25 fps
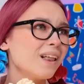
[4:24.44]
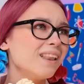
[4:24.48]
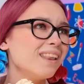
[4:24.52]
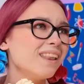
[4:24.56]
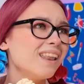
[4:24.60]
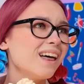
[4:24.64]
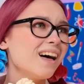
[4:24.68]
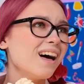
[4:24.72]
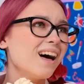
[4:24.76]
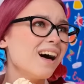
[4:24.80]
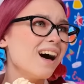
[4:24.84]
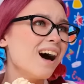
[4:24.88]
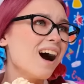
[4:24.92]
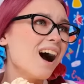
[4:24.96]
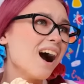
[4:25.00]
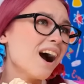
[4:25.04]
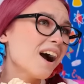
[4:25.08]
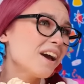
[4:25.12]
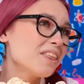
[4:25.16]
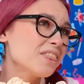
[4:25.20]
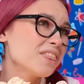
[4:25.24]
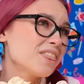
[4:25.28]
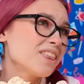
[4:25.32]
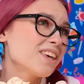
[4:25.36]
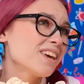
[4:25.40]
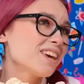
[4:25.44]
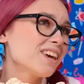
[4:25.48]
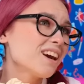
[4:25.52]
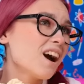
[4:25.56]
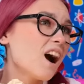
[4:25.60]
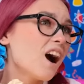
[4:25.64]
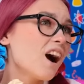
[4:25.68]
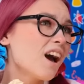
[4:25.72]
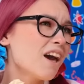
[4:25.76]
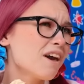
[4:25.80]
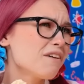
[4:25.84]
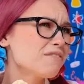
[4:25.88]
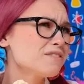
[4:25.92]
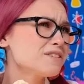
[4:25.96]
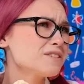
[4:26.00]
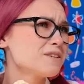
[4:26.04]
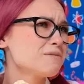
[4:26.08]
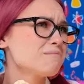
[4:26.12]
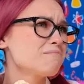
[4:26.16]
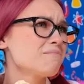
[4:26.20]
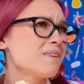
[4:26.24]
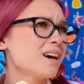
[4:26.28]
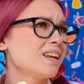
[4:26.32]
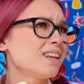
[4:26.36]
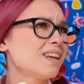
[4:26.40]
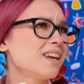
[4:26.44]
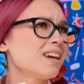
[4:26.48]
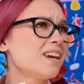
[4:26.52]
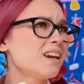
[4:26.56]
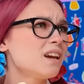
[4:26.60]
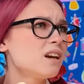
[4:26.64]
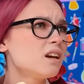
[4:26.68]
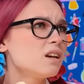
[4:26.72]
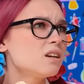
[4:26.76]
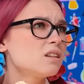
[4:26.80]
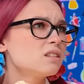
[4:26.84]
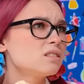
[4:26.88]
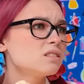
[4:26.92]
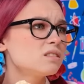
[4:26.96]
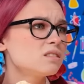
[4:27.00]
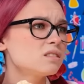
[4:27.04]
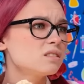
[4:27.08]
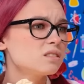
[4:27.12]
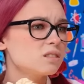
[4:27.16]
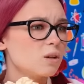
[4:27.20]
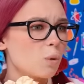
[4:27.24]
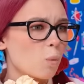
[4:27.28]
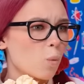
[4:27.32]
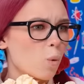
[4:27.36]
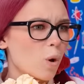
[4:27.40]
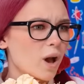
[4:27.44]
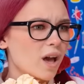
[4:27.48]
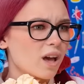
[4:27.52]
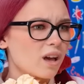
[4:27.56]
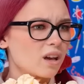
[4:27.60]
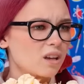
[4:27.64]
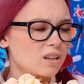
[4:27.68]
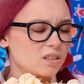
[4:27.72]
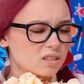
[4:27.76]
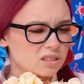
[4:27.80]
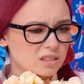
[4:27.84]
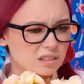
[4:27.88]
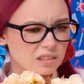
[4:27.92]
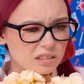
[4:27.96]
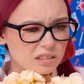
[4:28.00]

well, I think I have some money somewhere.